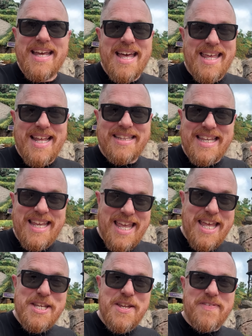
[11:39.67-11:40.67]
And at the
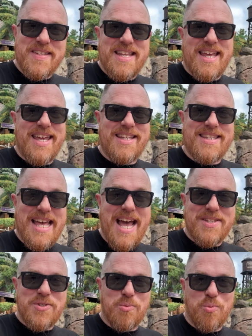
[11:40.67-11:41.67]
end of the day,
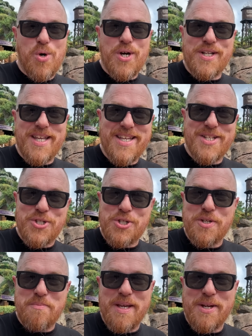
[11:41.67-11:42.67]
that's what it
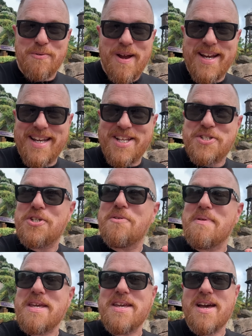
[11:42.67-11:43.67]
should be, right? It should
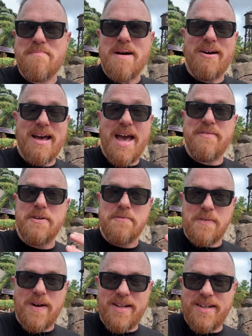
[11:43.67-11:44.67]
be about having
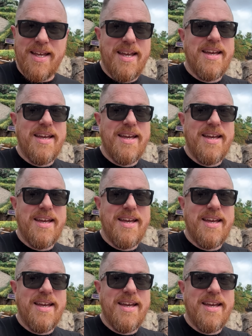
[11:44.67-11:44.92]
fun.